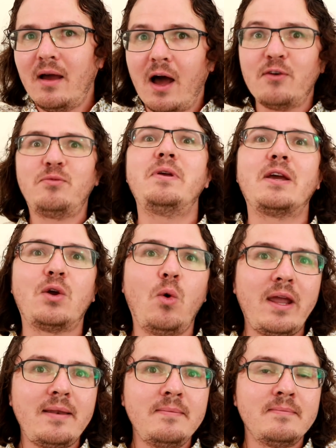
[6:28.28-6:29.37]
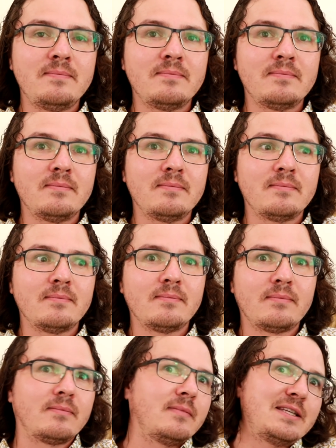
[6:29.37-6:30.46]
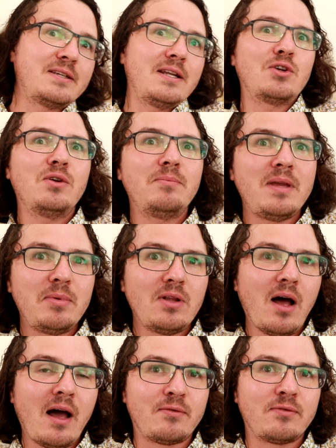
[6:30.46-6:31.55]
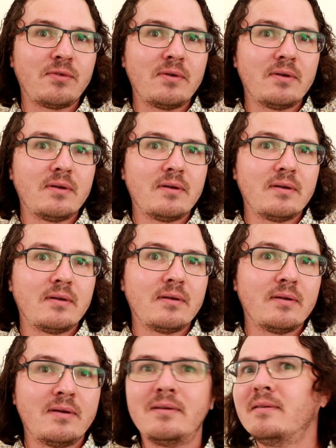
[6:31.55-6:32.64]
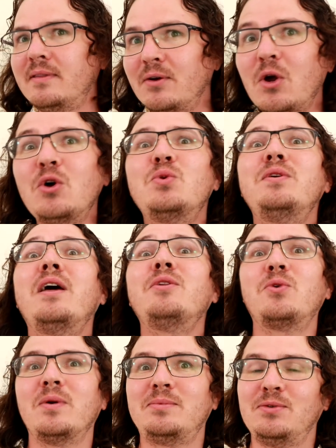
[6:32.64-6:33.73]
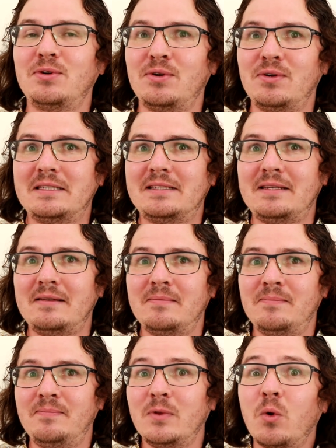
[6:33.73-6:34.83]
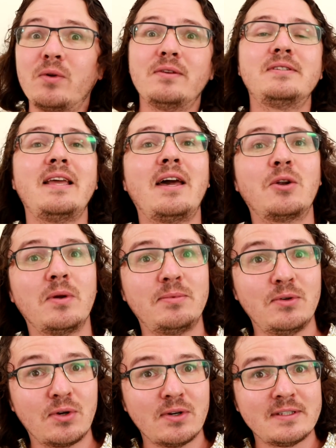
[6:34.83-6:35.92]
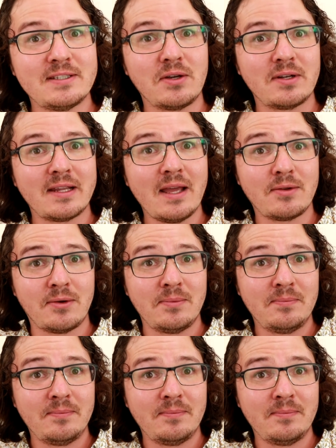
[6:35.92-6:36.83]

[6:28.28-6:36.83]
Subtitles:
of Bitcoin, it's going to turn people off. They'll go to another cryptocurrency. Or they'll stay out of cryptocurrencies altogether.